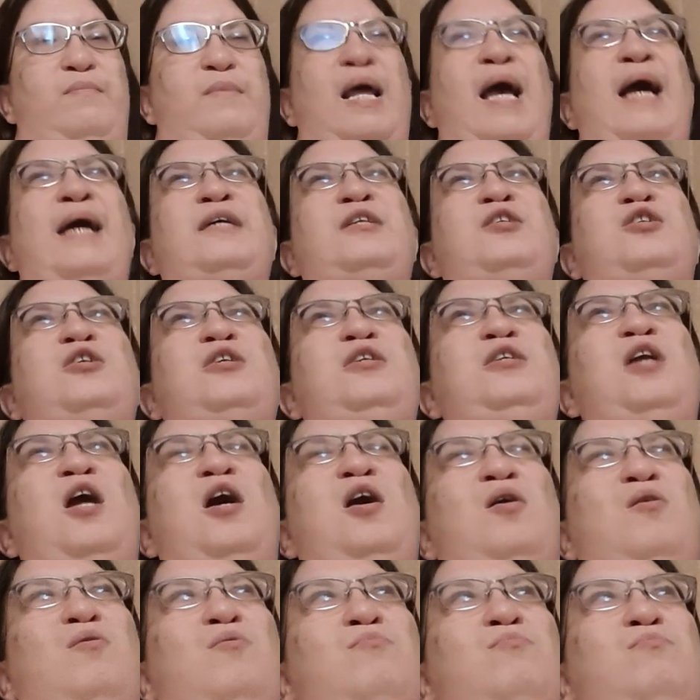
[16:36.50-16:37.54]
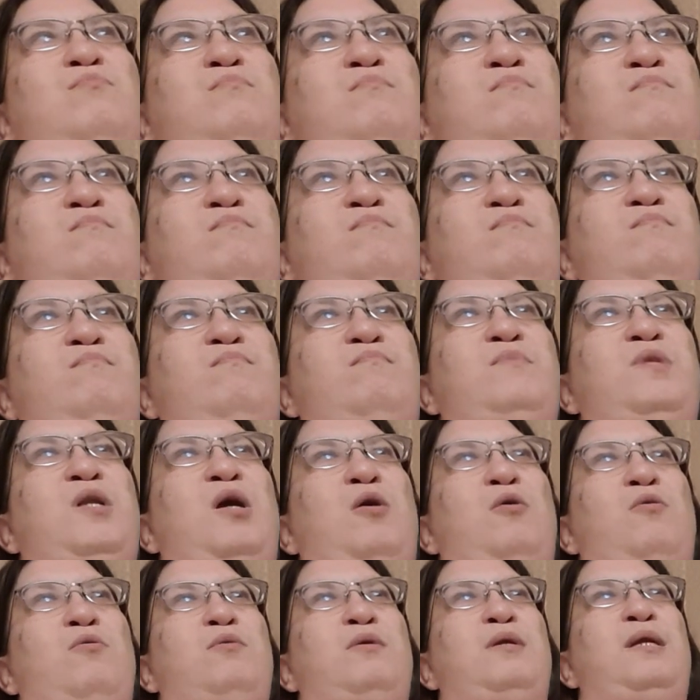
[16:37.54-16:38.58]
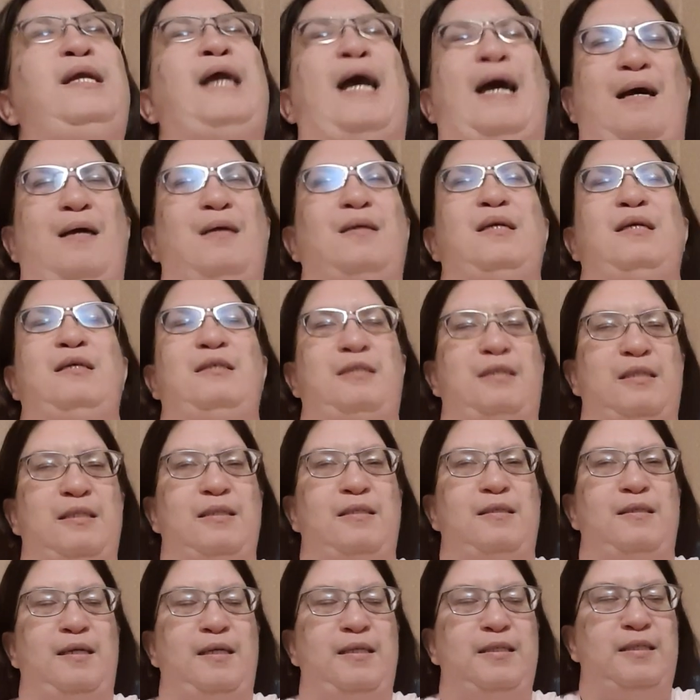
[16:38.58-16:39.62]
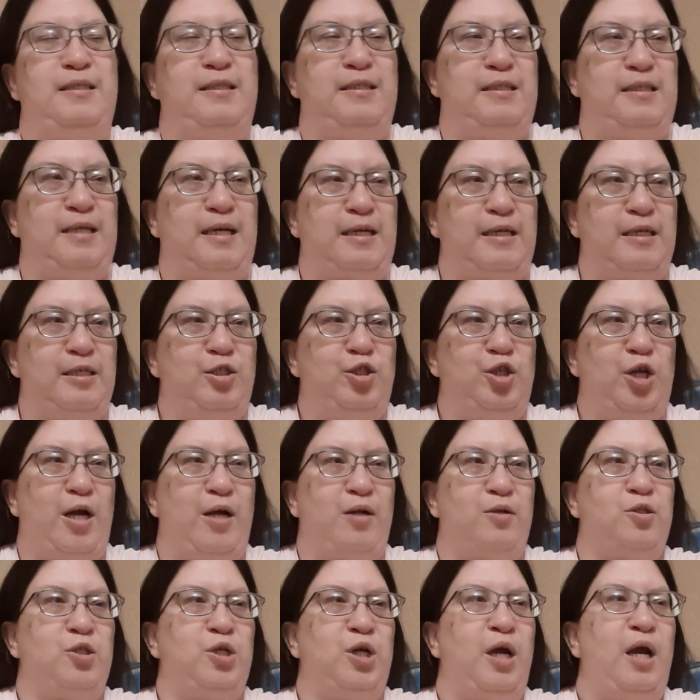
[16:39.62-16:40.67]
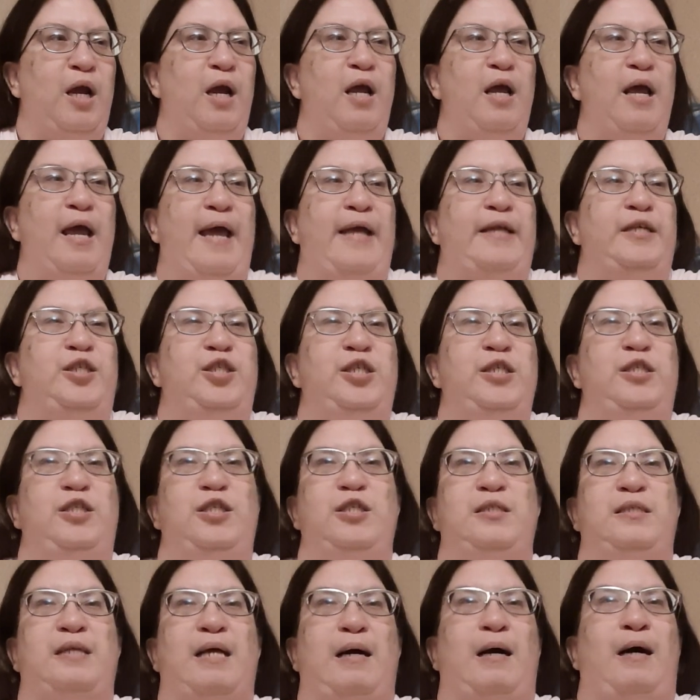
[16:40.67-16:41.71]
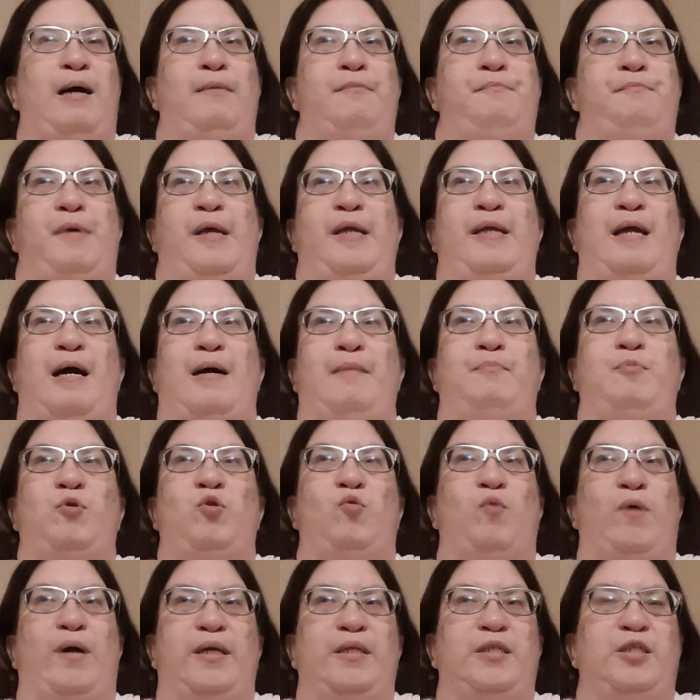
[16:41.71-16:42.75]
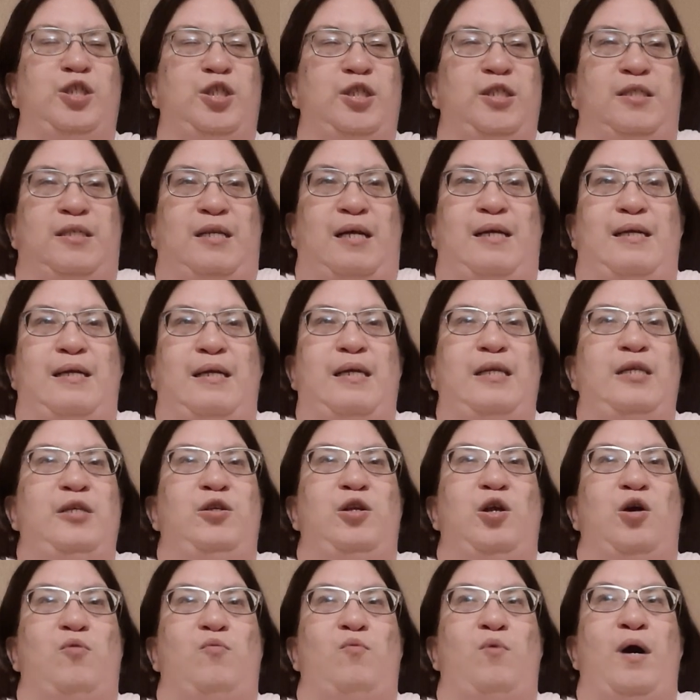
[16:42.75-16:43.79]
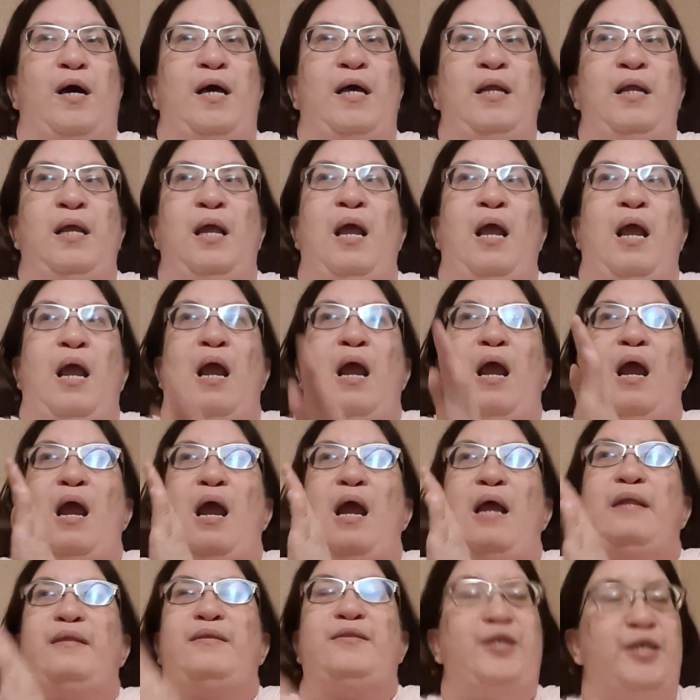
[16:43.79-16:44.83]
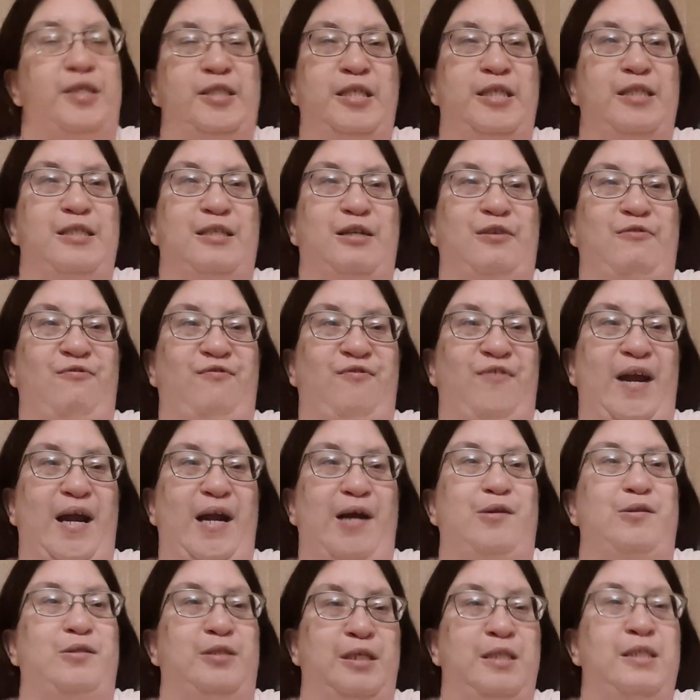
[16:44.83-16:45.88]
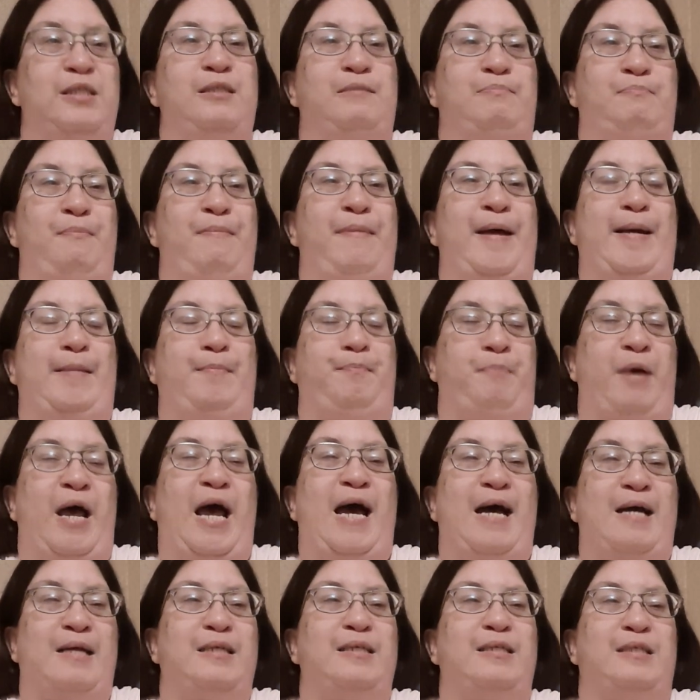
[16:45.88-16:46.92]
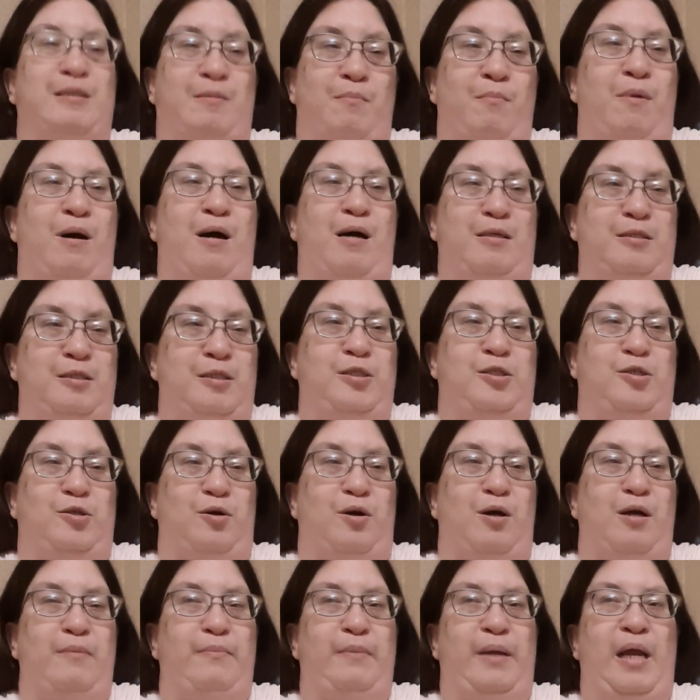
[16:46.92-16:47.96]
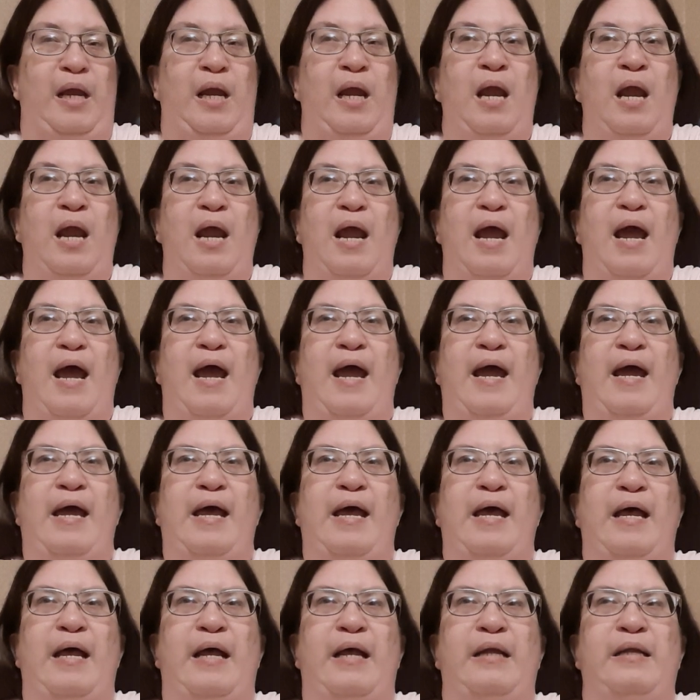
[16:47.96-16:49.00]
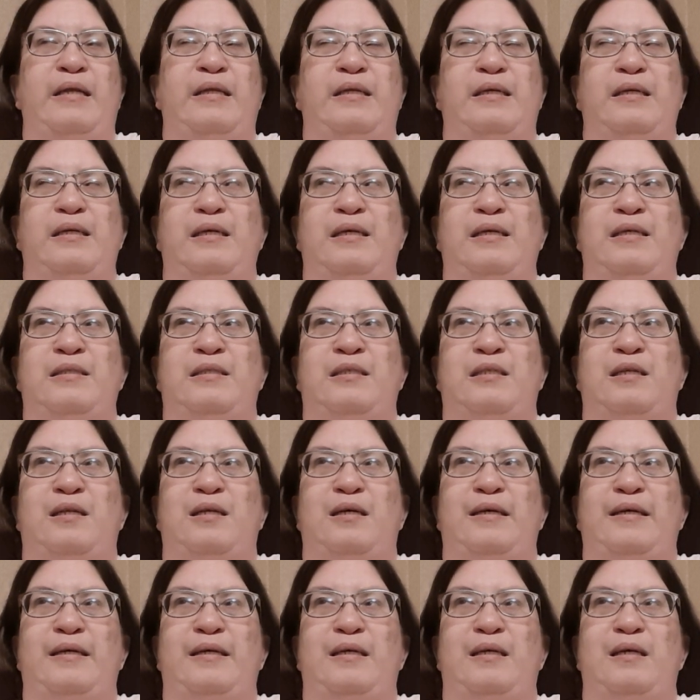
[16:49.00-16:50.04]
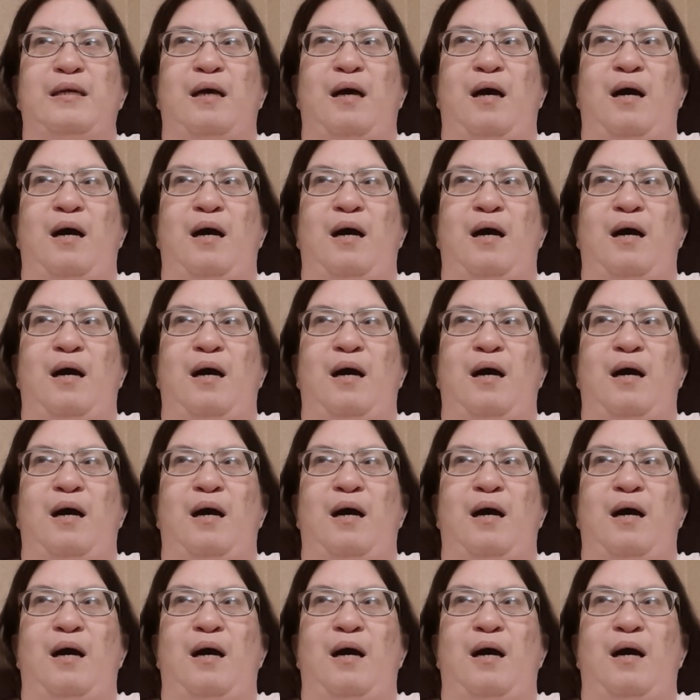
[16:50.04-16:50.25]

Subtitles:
actually no, yeah, it's a second challenge, and she just up and up quits. She's like, you know what? This isn't fair. This pack is a monster on me, and it's like,